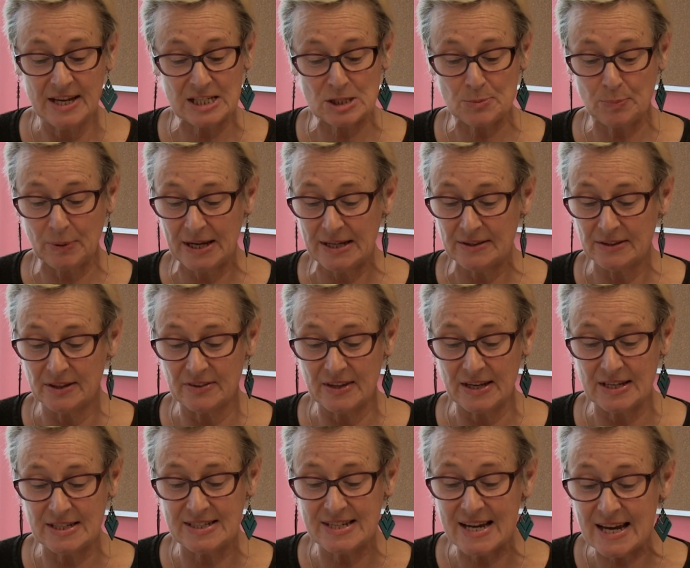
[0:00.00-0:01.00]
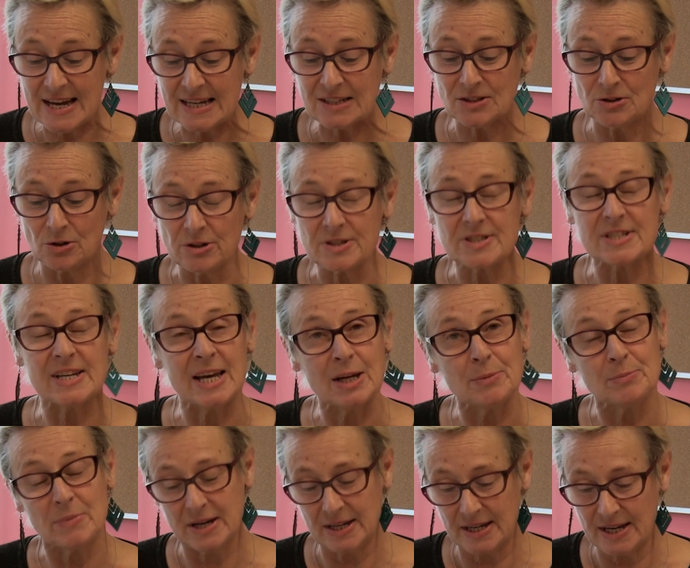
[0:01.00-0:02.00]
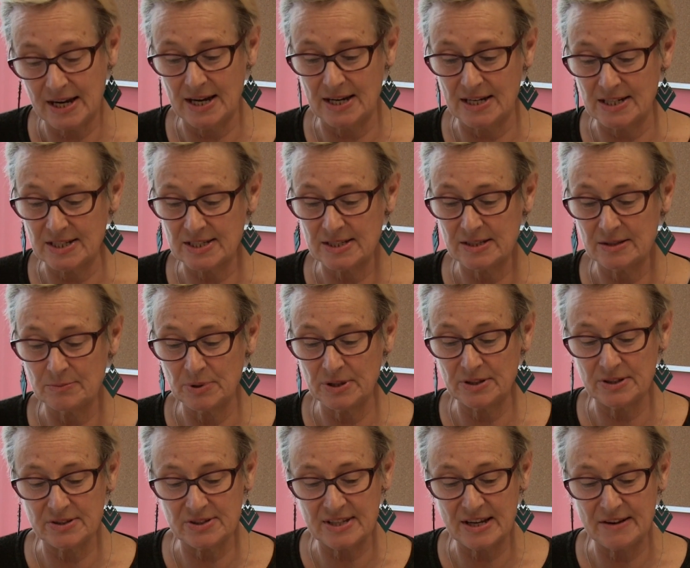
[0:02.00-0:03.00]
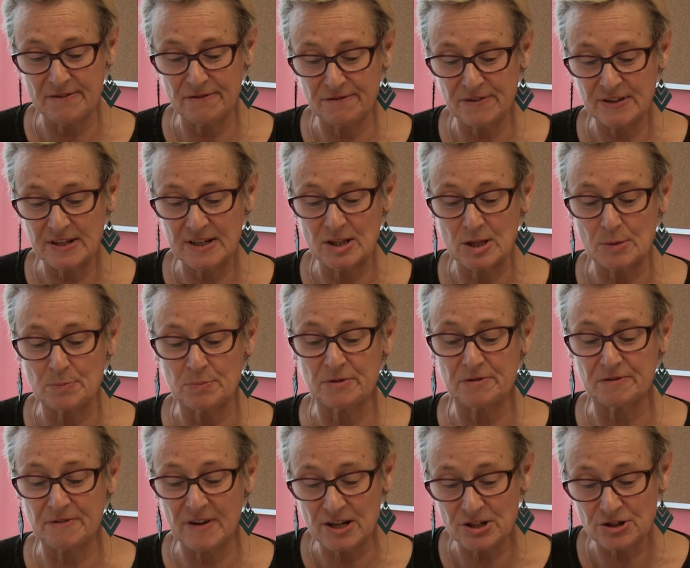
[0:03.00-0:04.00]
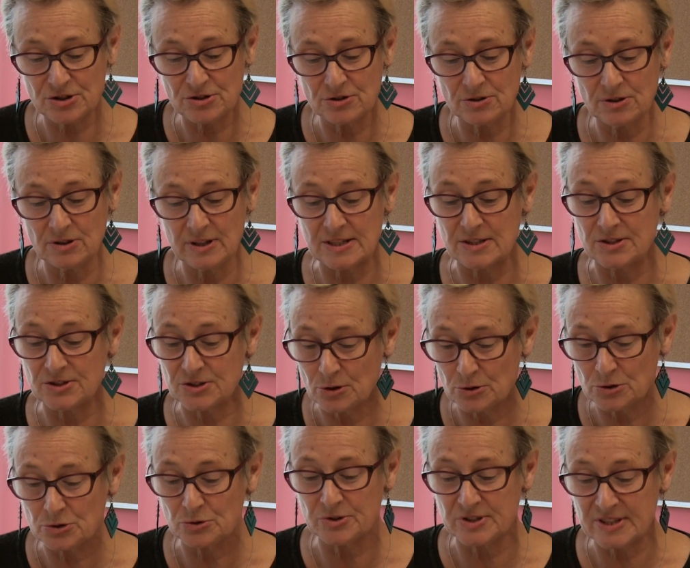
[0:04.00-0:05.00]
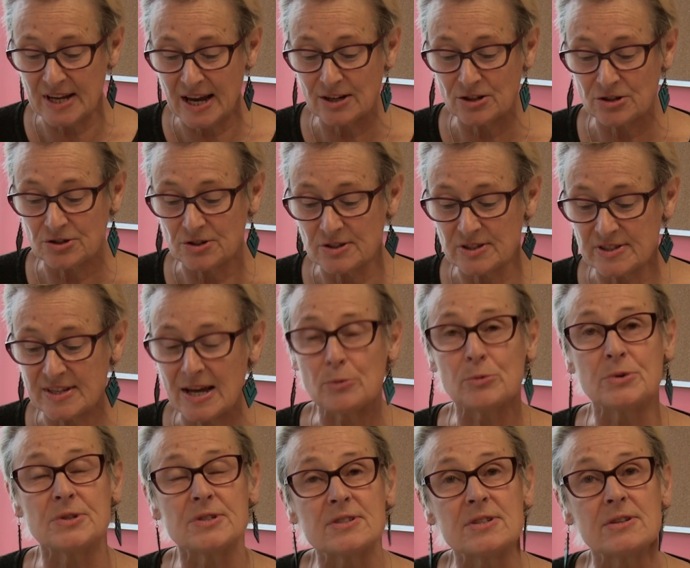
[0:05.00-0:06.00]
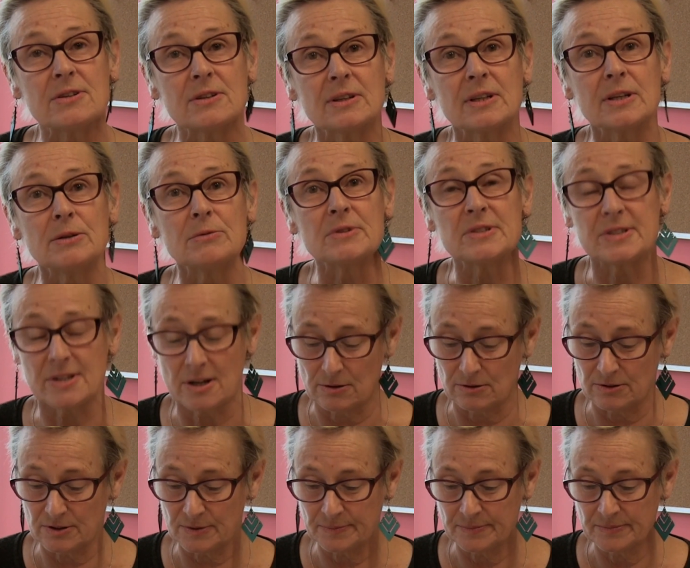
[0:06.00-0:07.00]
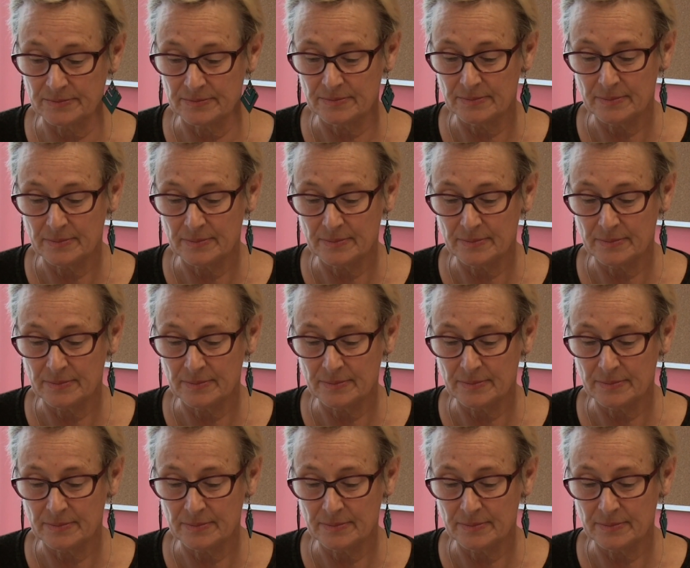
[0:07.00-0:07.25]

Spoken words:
They explained that they dared not take my case because they feared the professional and social sanctions that would certainly result.